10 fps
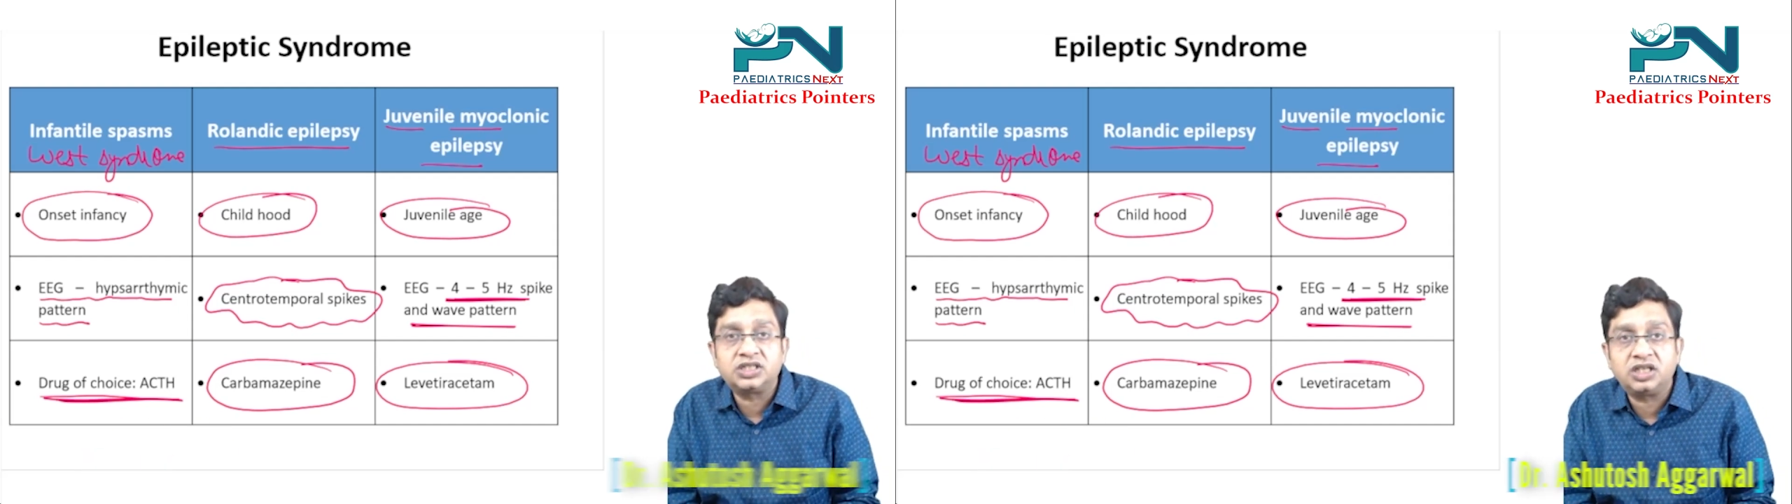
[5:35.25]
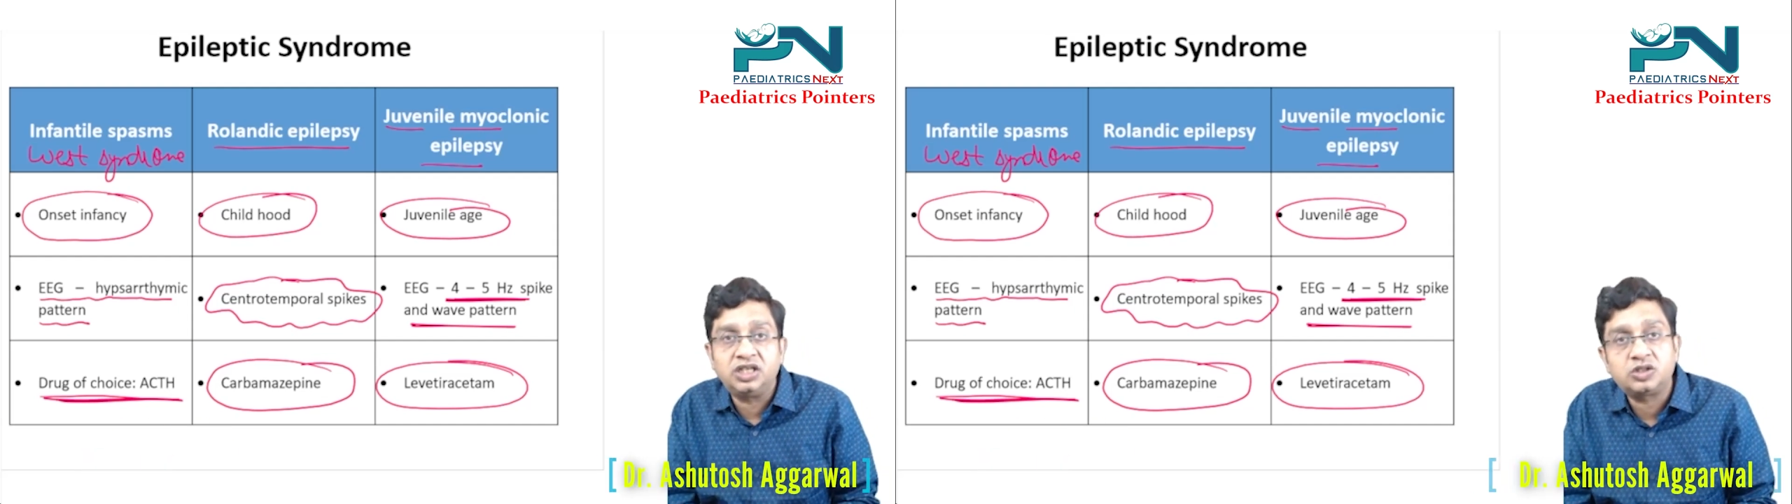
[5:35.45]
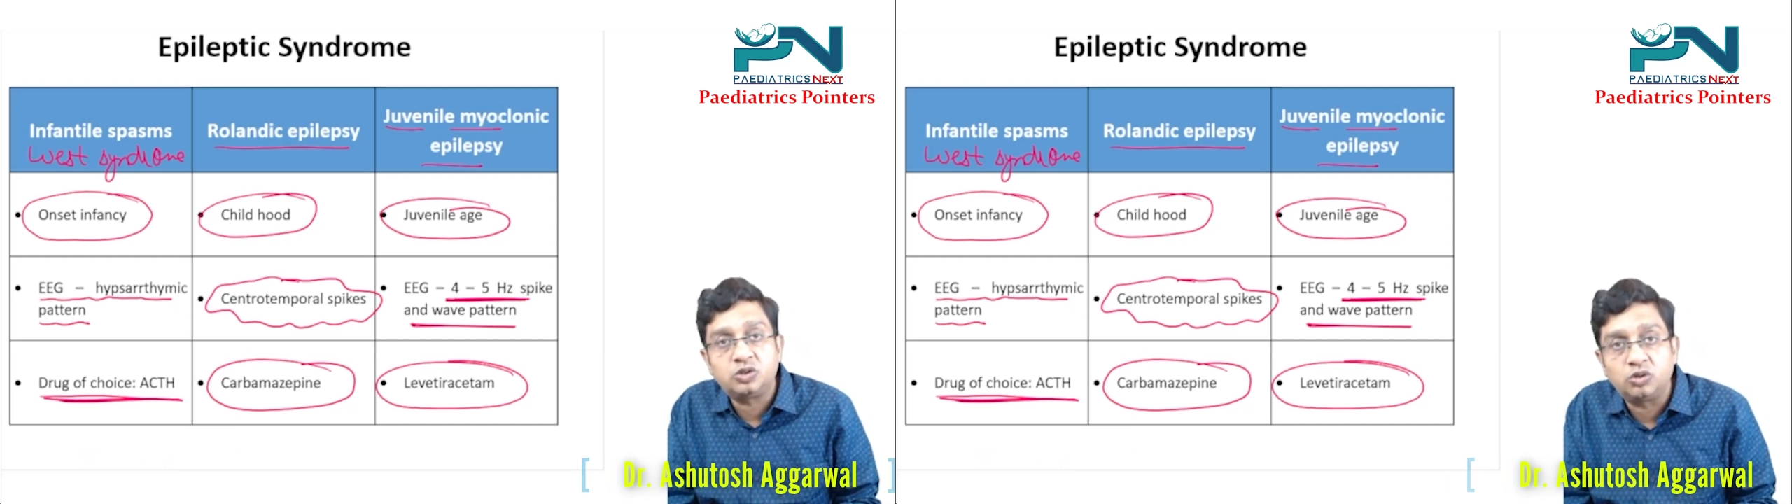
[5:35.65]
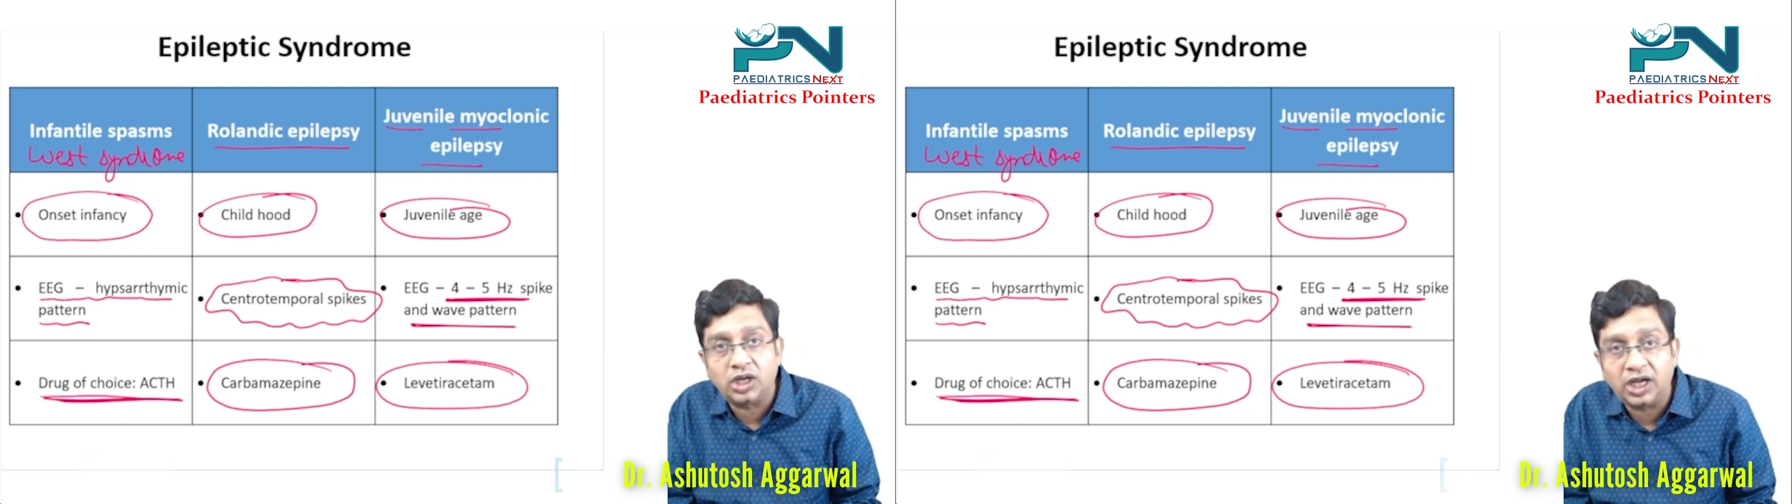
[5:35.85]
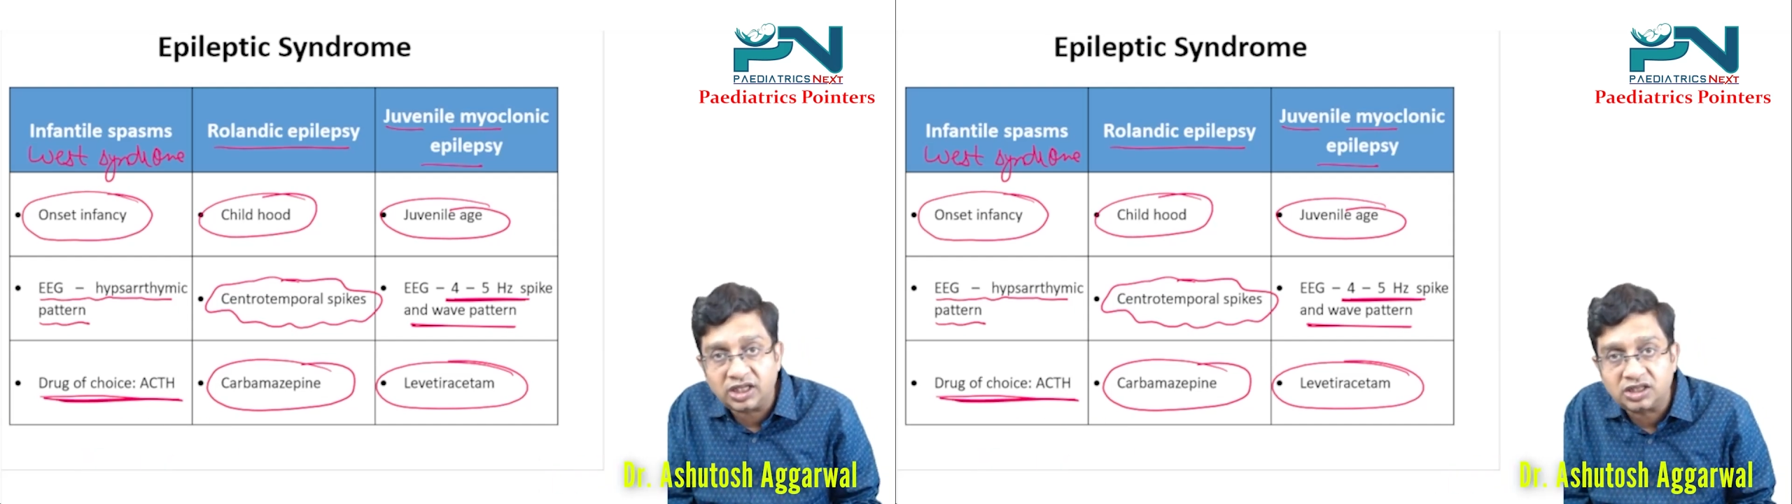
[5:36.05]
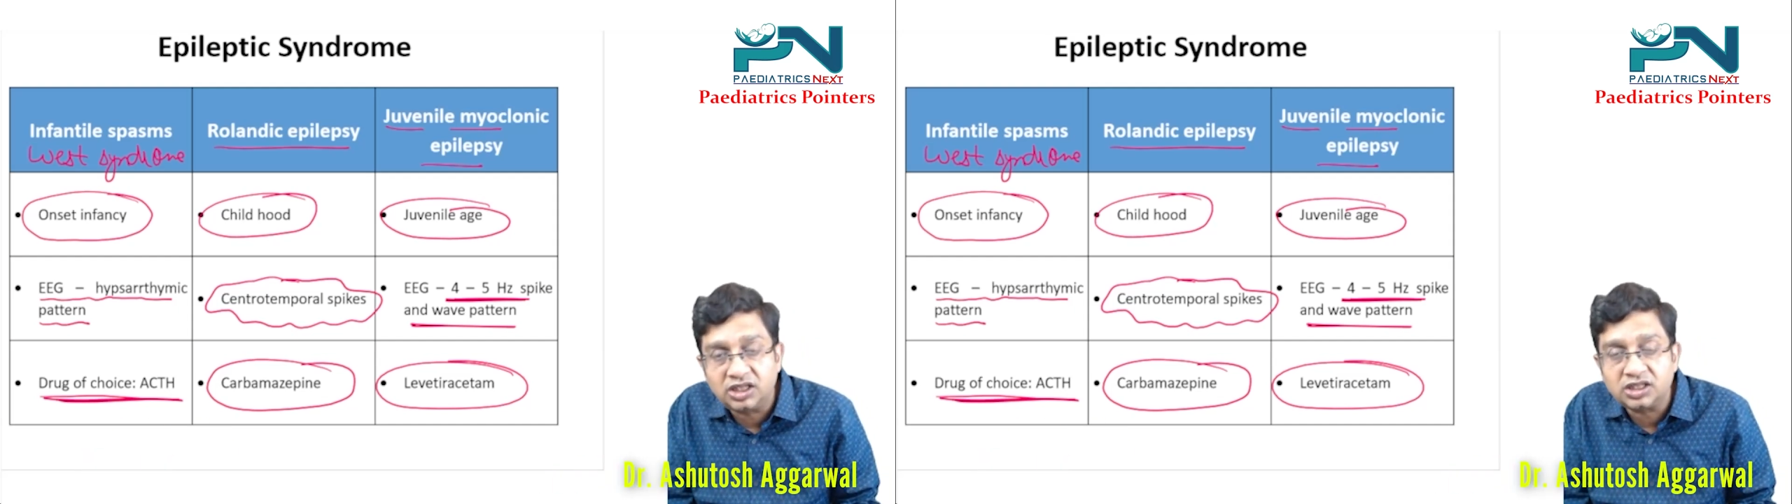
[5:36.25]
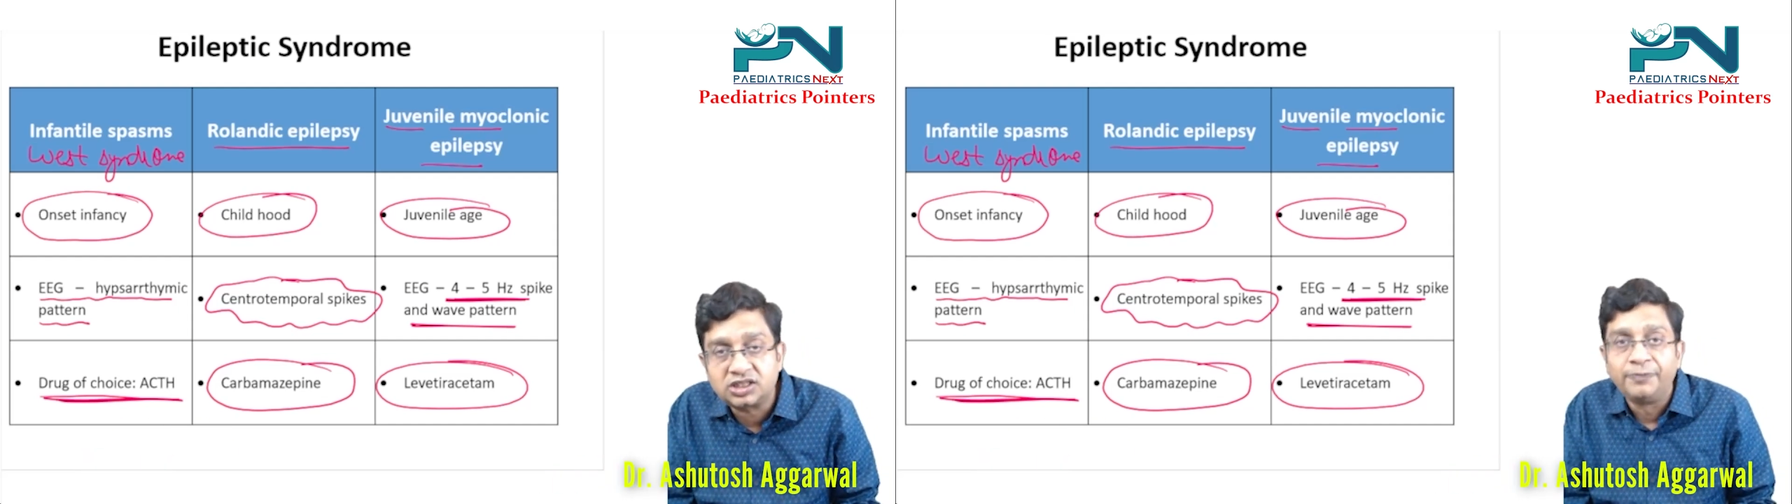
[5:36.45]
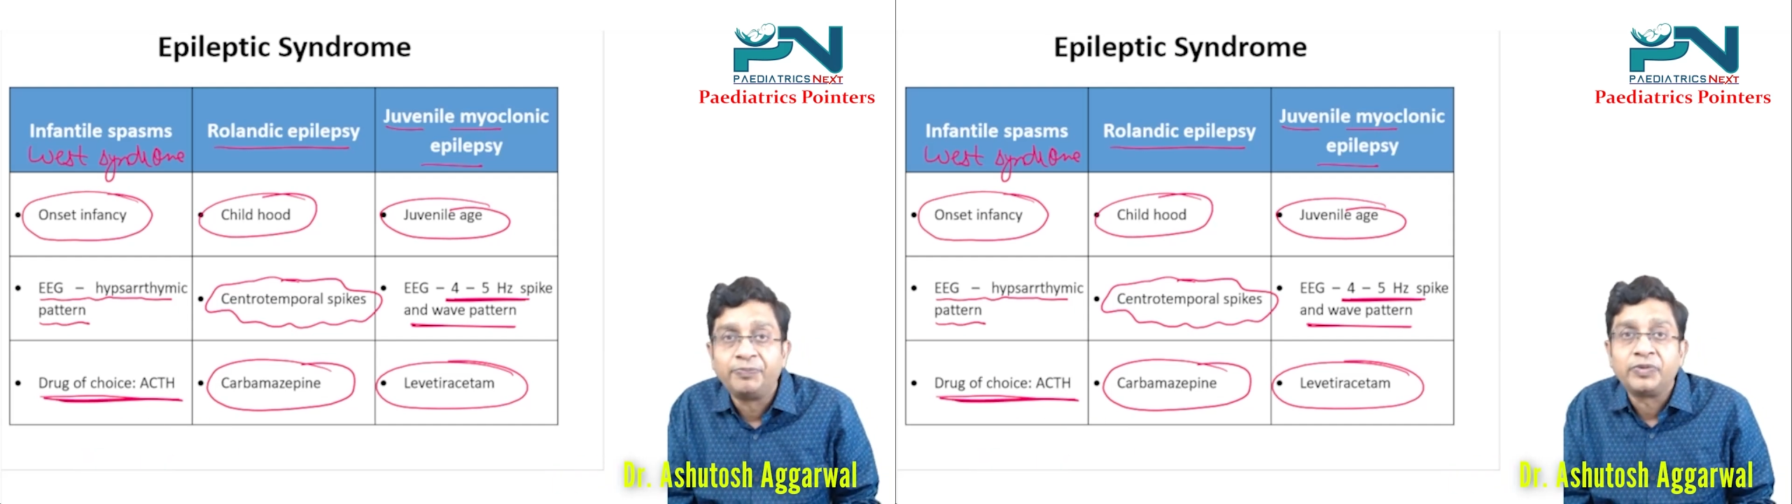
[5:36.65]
series, do like this